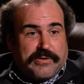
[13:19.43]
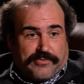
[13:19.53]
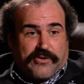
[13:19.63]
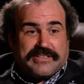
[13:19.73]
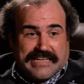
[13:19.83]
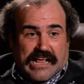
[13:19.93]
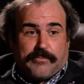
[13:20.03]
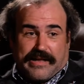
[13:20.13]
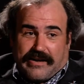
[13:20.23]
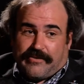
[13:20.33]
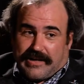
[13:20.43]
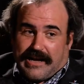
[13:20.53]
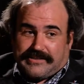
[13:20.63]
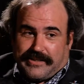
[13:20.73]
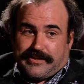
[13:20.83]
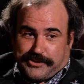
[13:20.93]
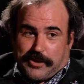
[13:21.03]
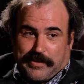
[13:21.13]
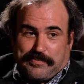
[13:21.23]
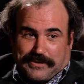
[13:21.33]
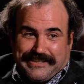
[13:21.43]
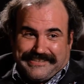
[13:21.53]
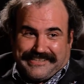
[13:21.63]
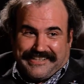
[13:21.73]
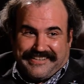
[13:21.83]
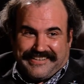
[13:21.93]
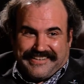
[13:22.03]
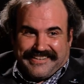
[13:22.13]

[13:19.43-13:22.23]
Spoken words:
Before the Taliban ever got you, the German police did?